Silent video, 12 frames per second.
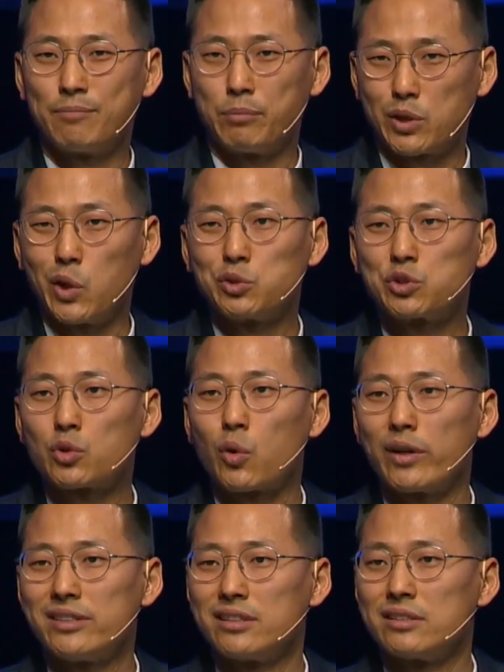But those
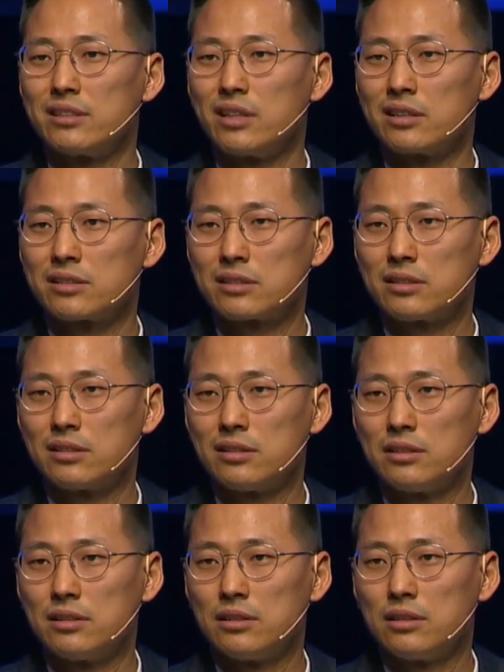stories exist.
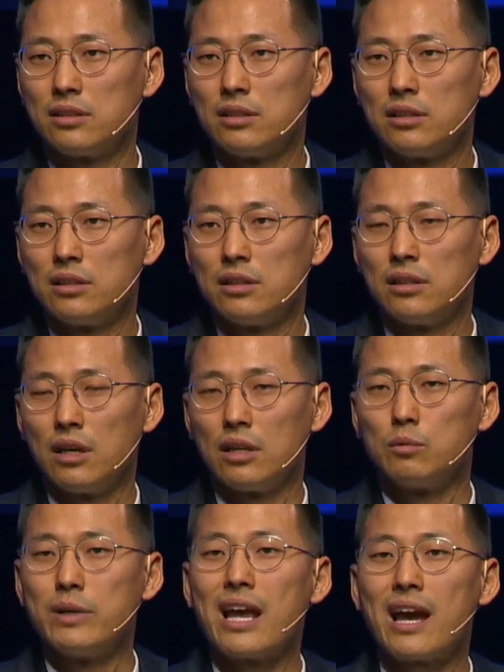
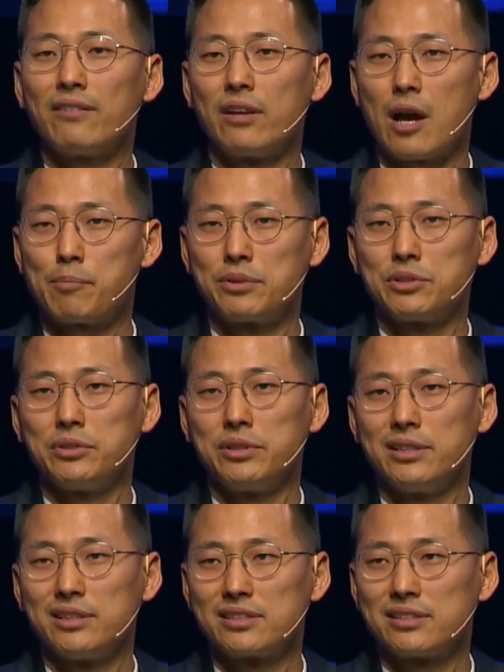And we have an
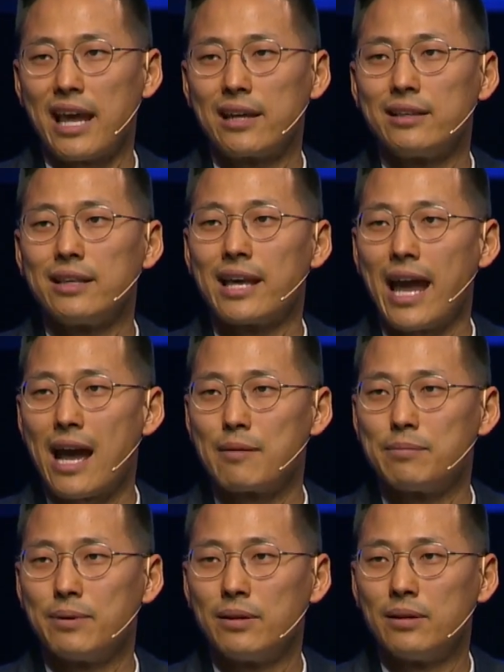opportunity to stand in the
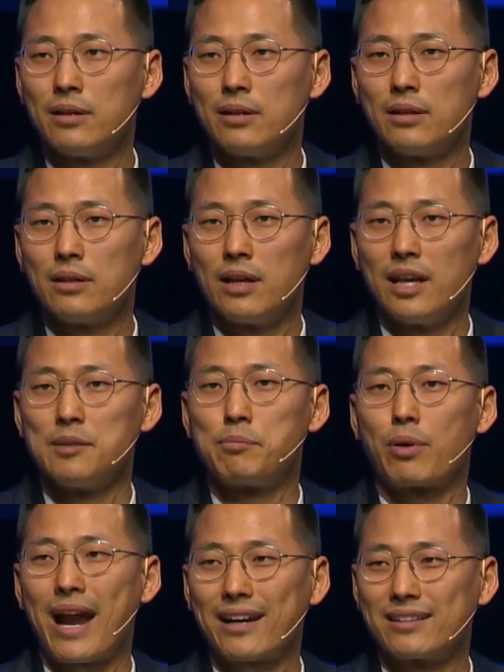gap and to
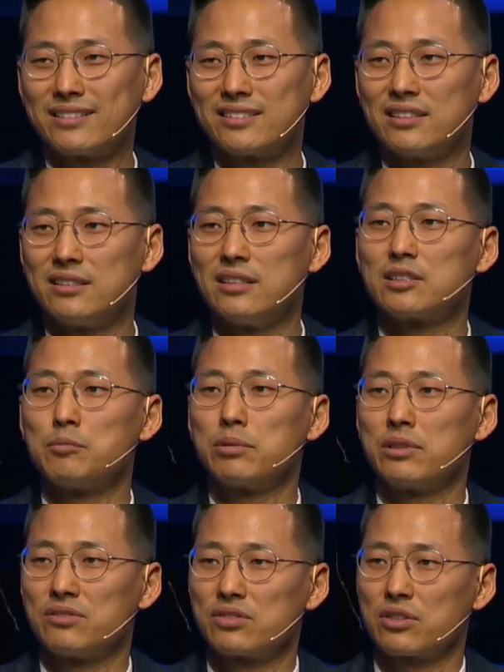practice the
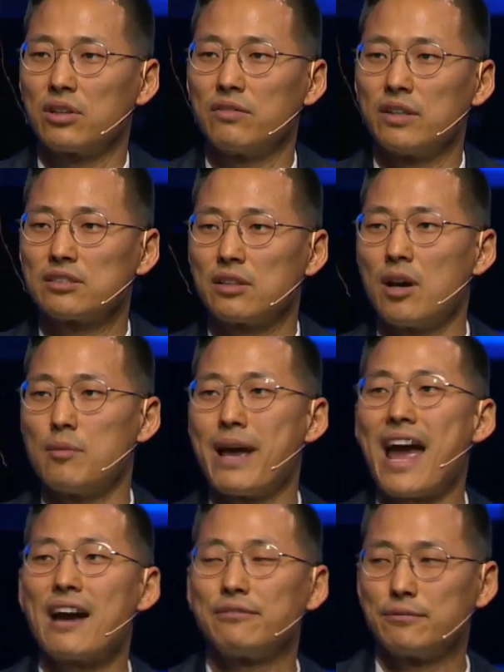discipline of service on
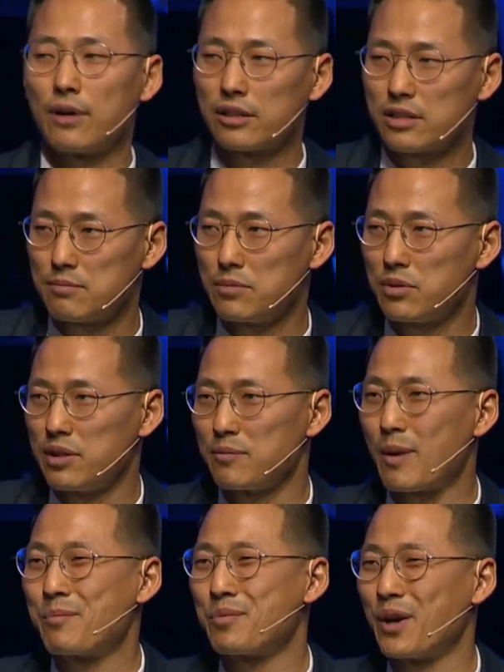behalf of our community.
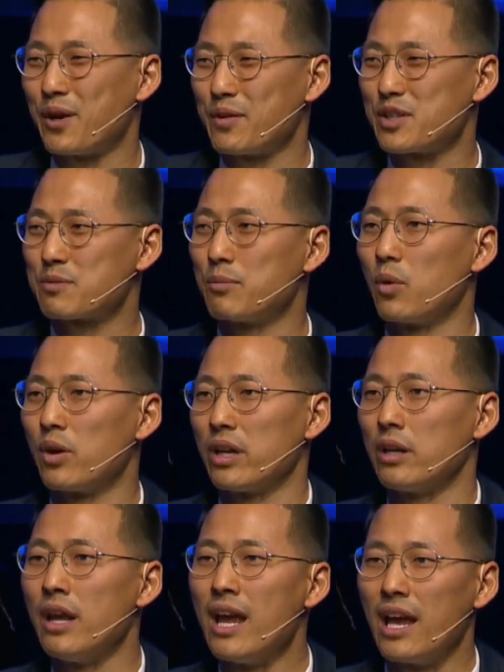My prayer this
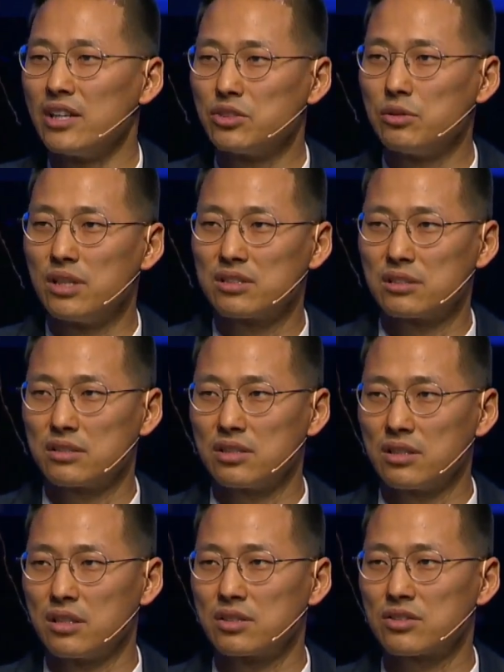morning as you listen
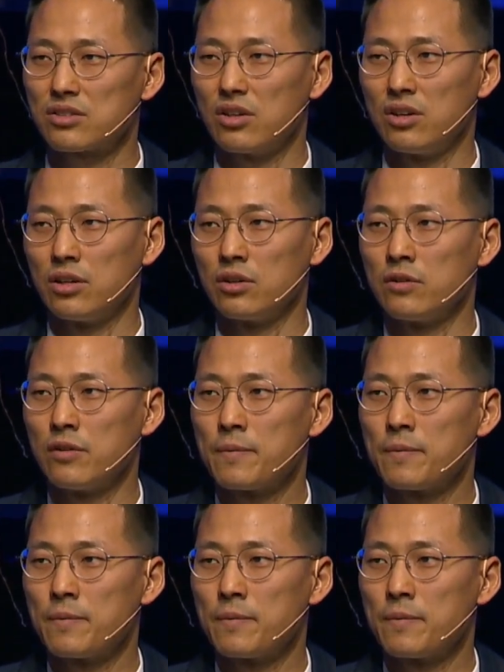to this song